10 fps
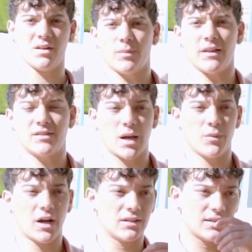So by the time
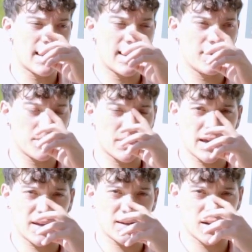we got into the editing
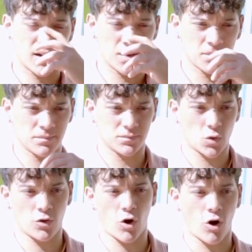bay,
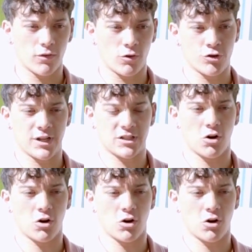or Nick's